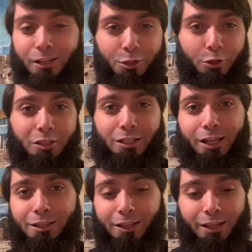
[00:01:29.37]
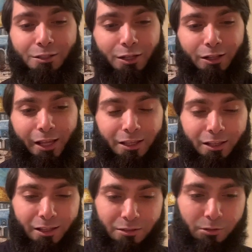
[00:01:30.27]
Looks like the kids are liking
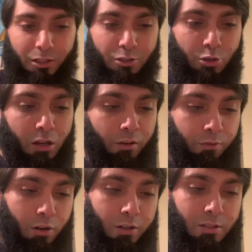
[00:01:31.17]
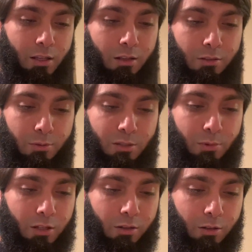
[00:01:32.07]
it, so let's try it for ourselves.
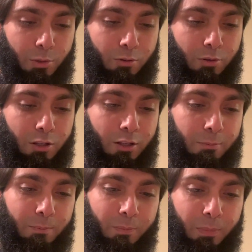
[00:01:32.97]
Bismillah ar-Rahman ar-Rahim.